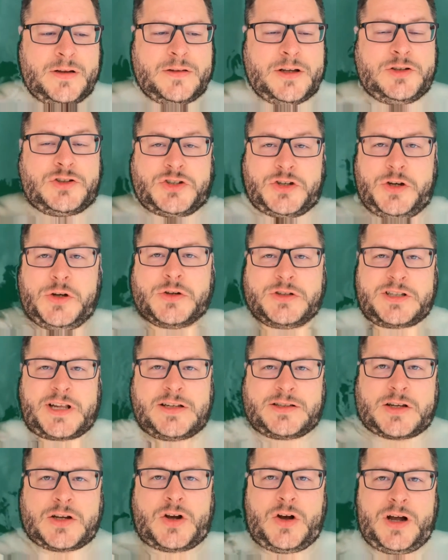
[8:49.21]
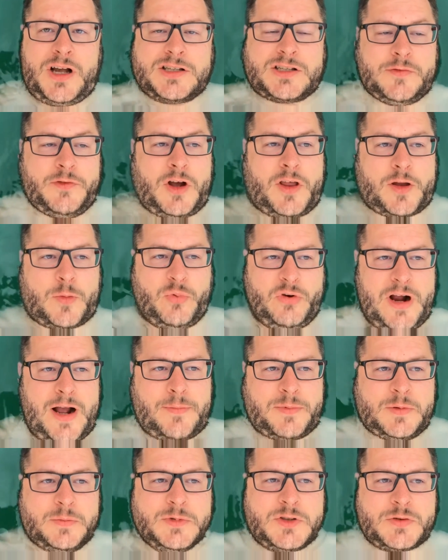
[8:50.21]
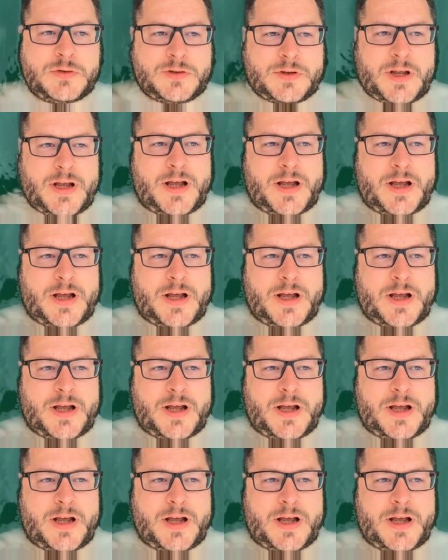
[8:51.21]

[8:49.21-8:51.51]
the Jews as the cause of all their problems.